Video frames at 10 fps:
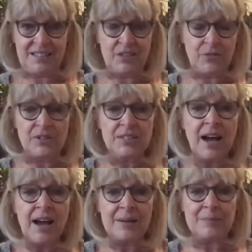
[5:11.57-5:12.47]
and different
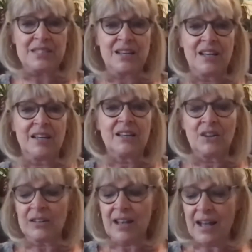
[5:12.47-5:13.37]
times in
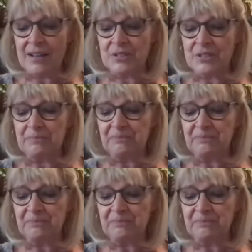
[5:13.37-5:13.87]
our lives.